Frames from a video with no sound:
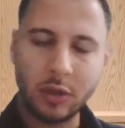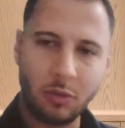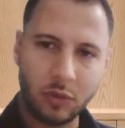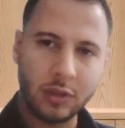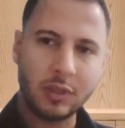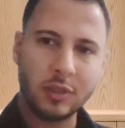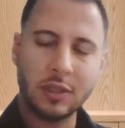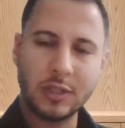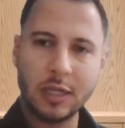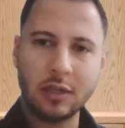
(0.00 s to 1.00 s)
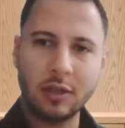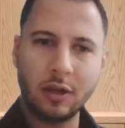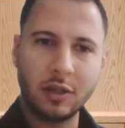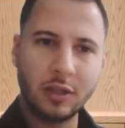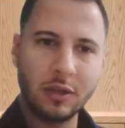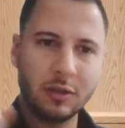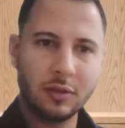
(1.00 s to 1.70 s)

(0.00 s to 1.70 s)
I mean, what is exactly the idea?